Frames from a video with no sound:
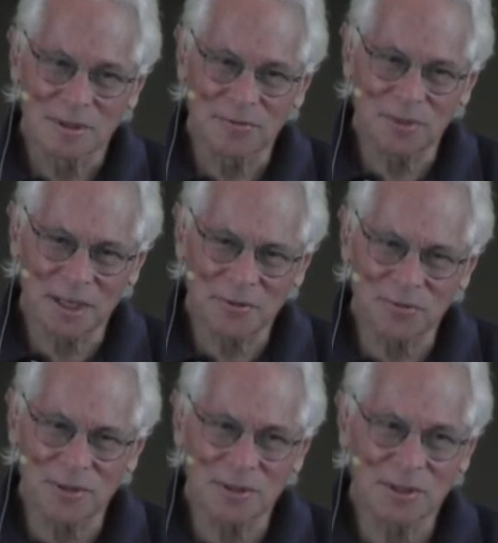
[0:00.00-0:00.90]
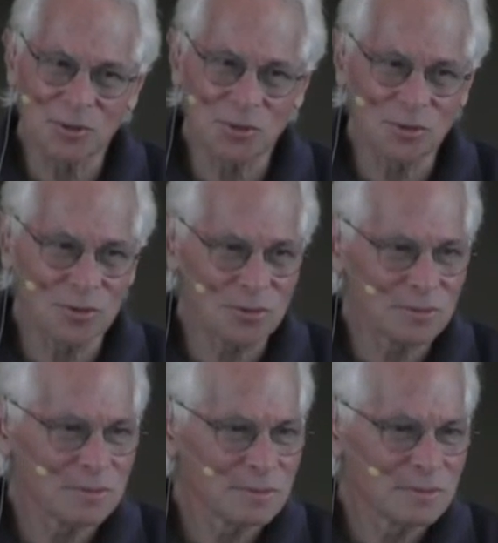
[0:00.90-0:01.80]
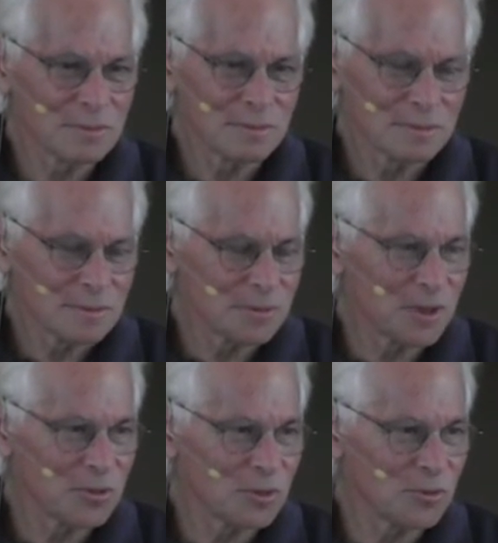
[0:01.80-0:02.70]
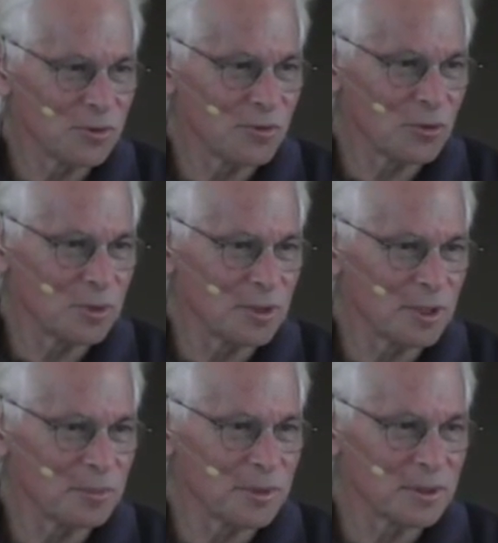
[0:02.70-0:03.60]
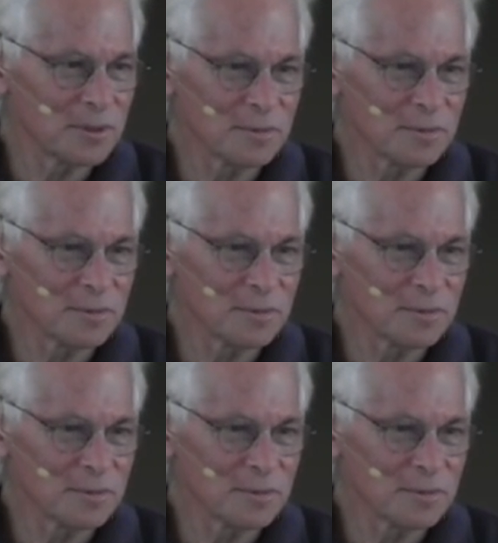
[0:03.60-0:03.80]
of mindfulness or about what we've opened up here?